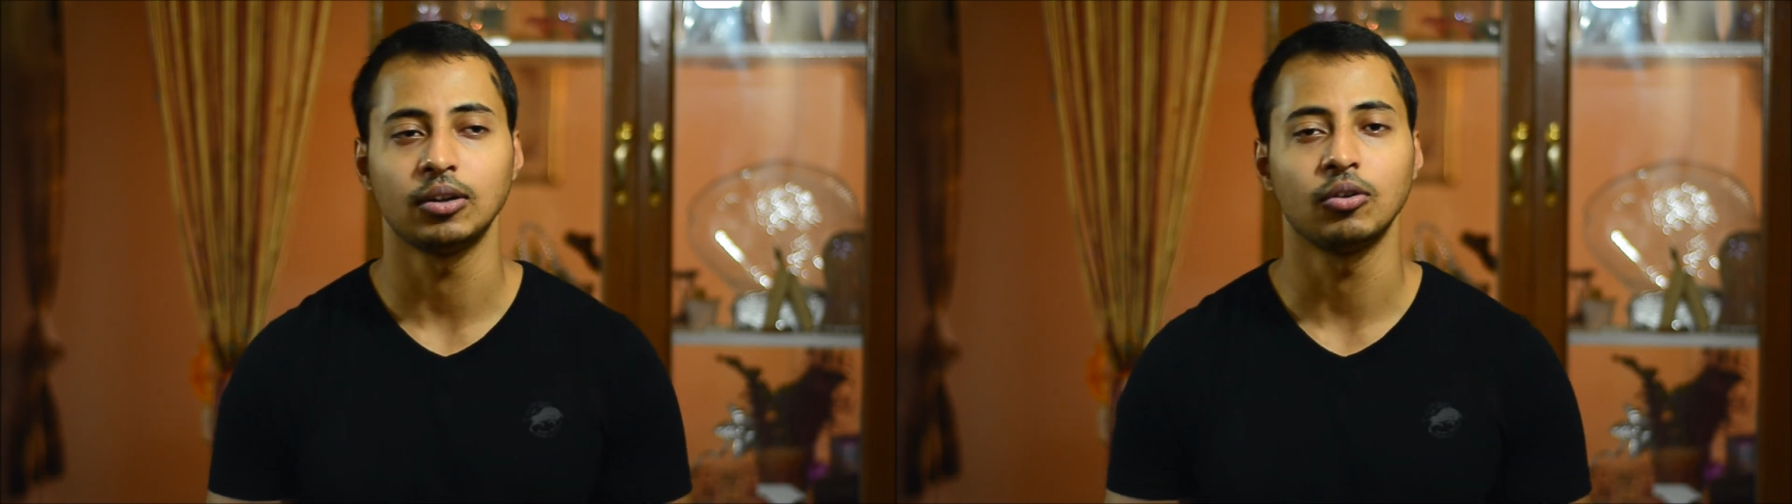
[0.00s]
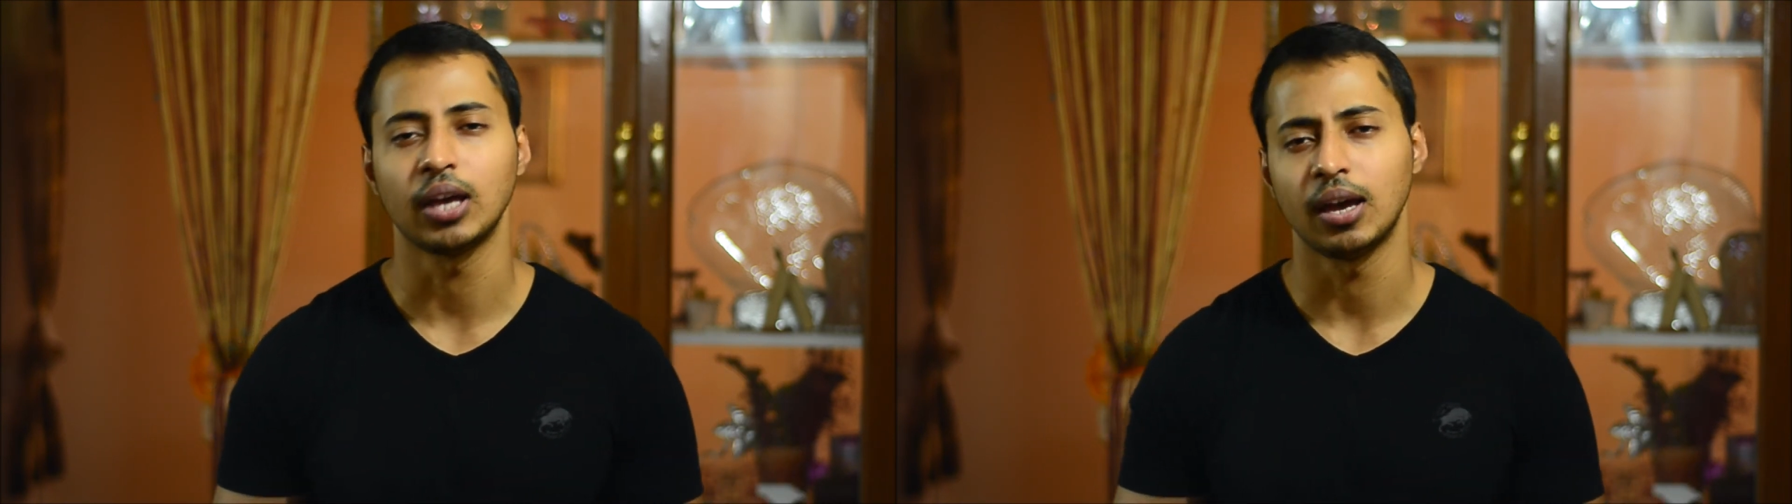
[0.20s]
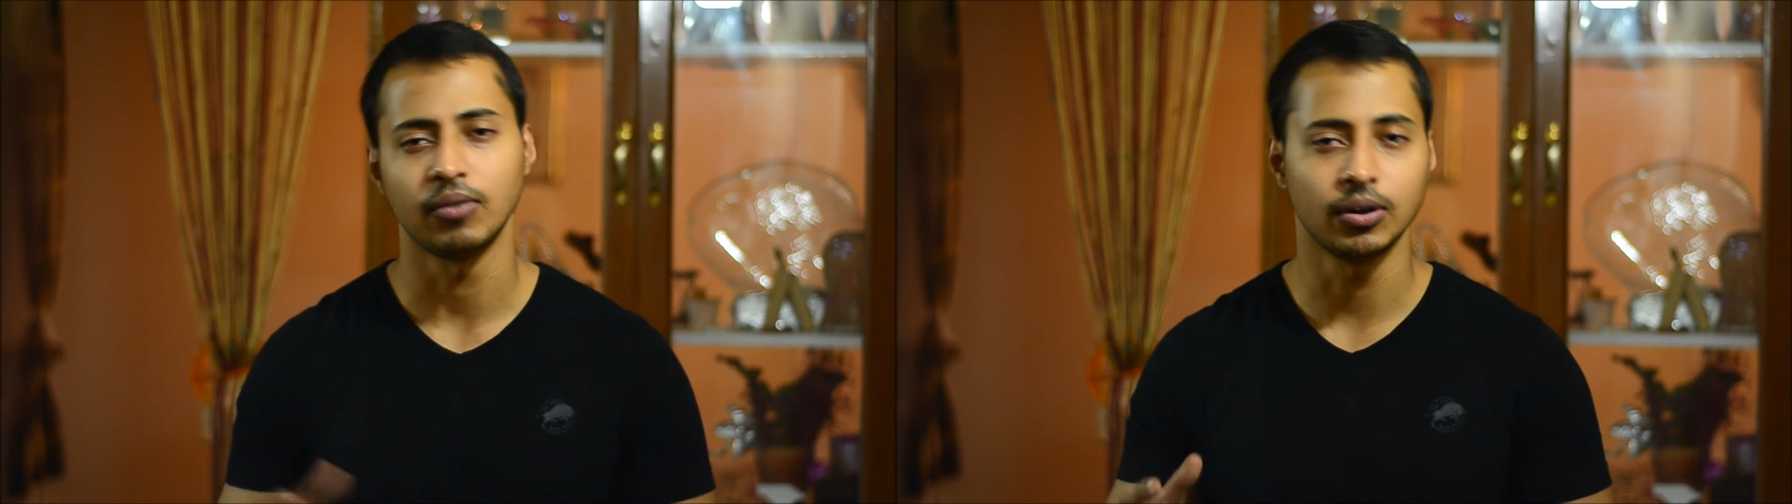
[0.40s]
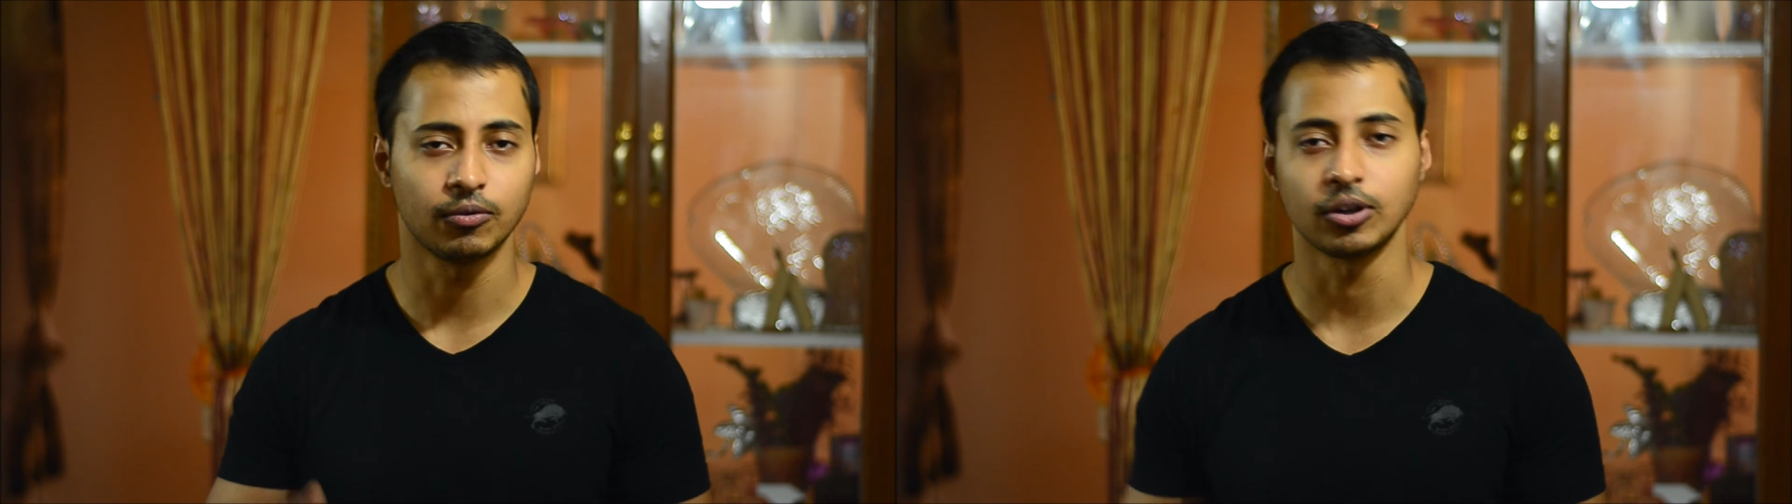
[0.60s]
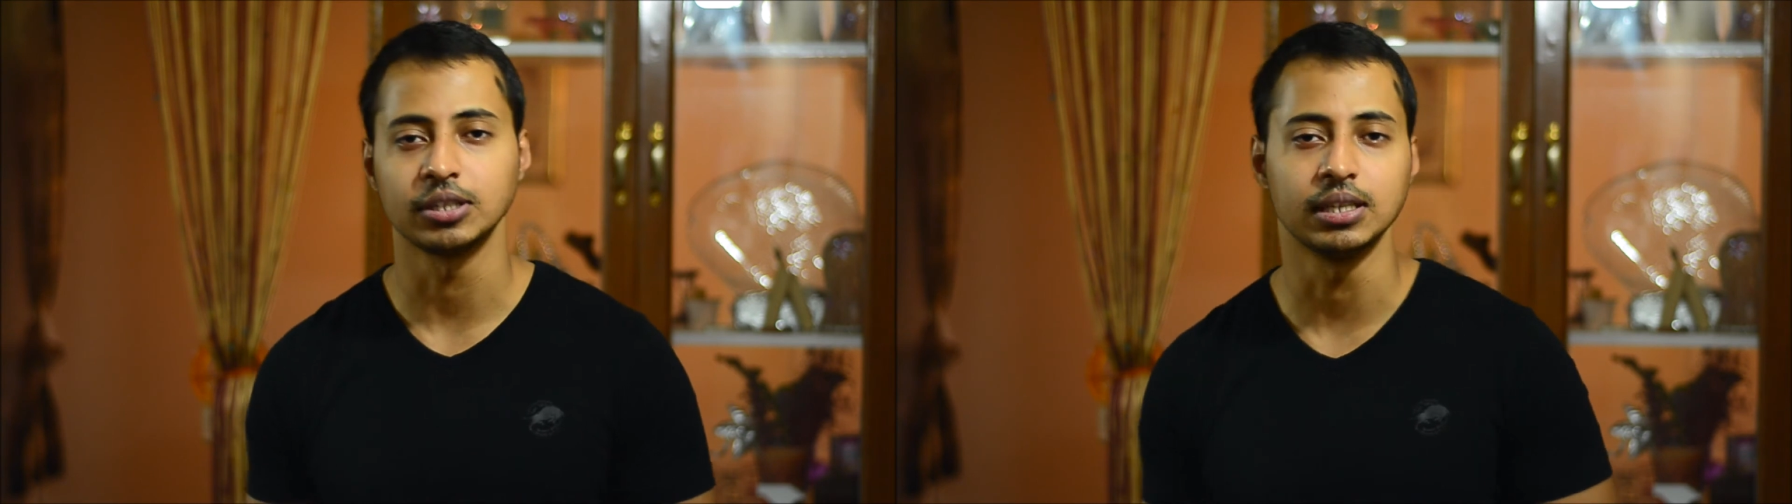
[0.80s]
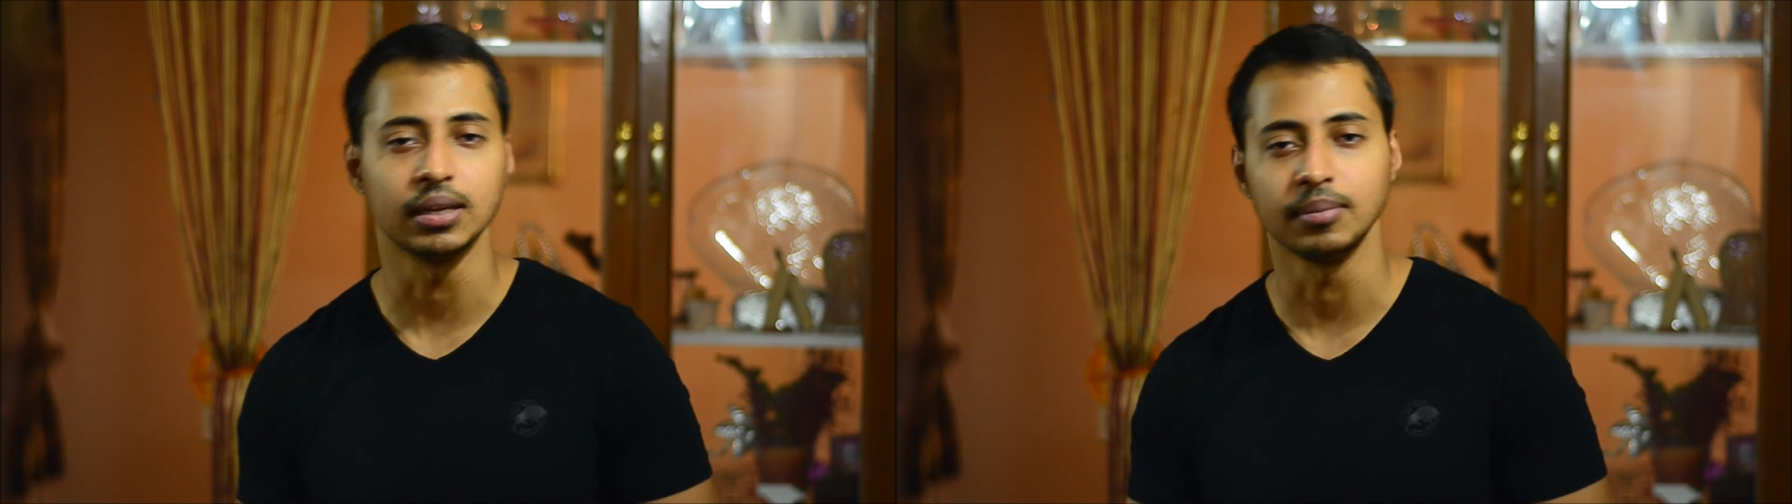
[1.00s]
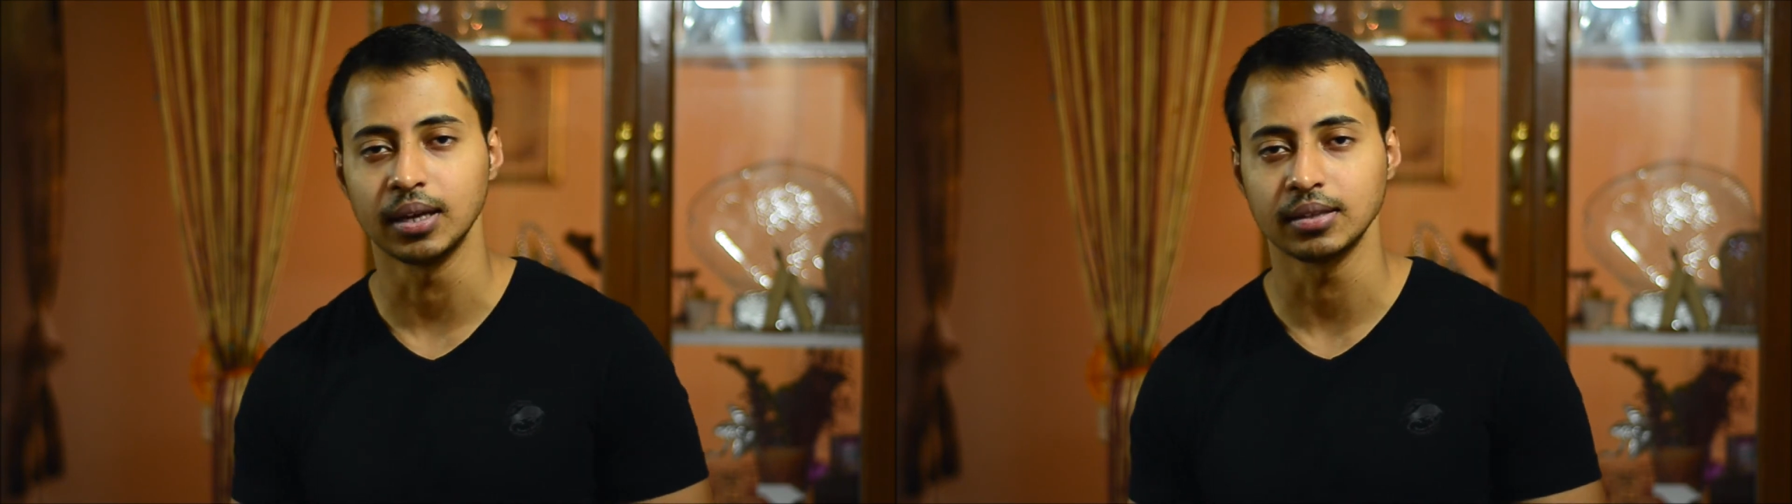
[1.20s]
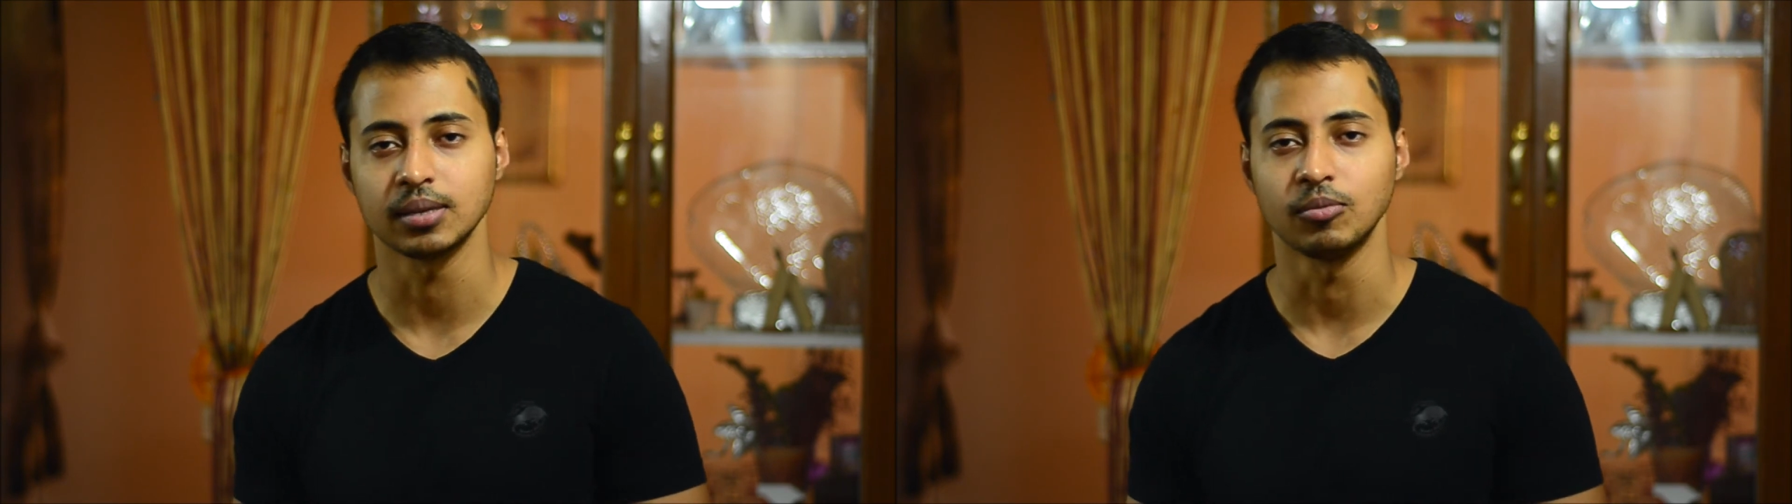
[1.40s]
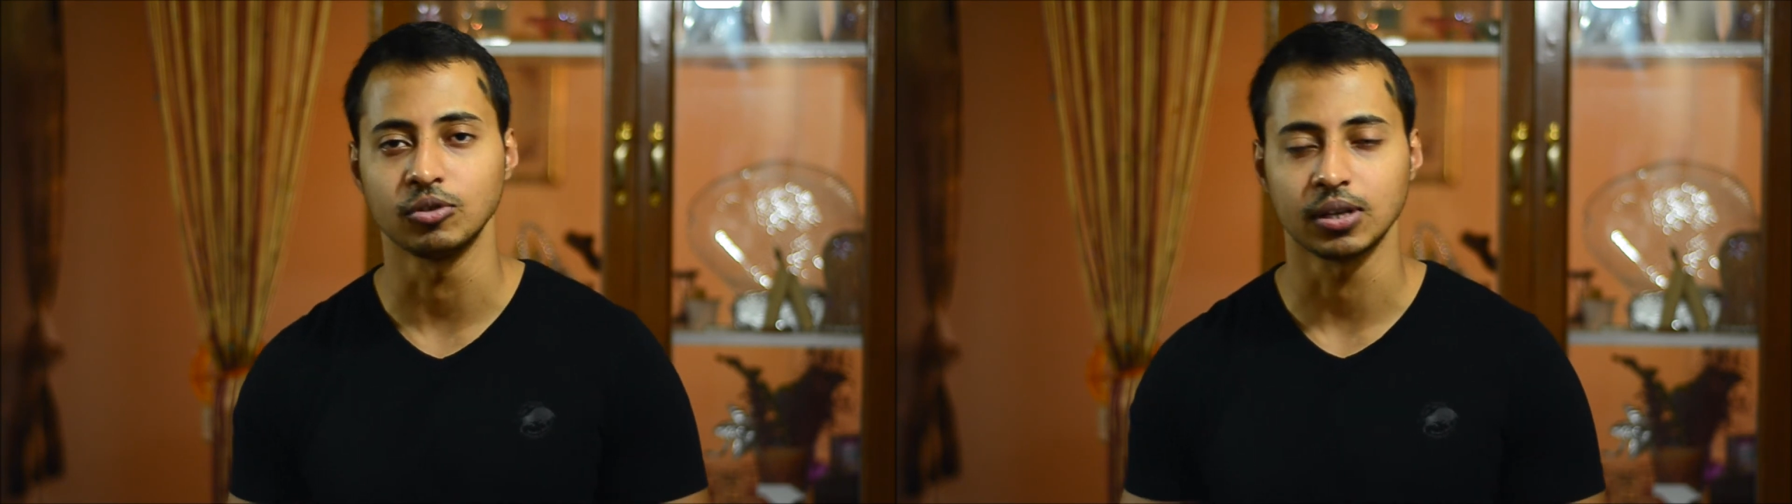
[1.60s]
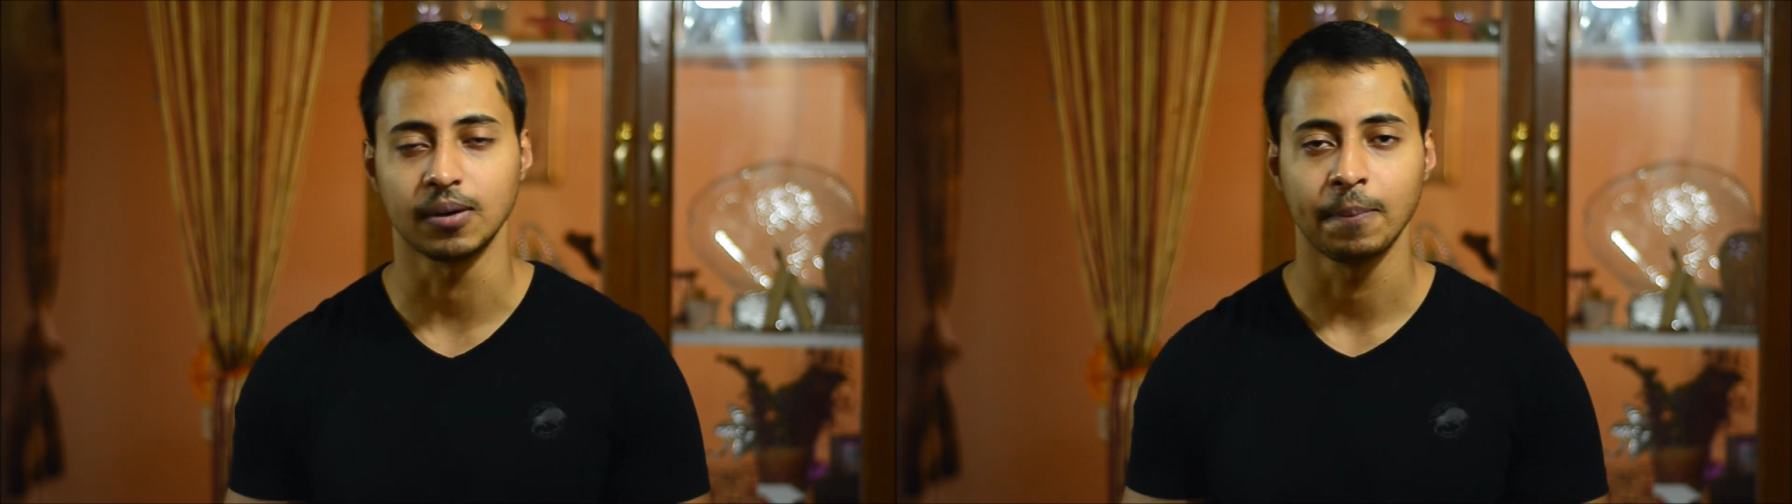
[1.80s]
okay, I went for a jalebi and samosa.